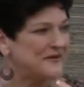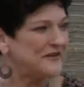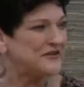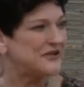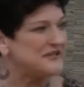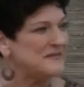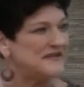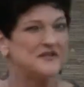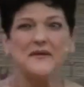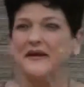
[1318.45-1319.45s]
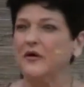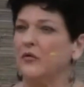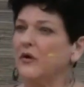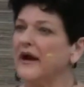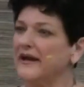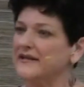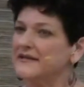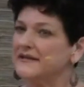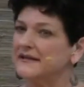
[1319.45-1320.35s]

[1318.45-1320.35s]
what are the adjustments to make it all right.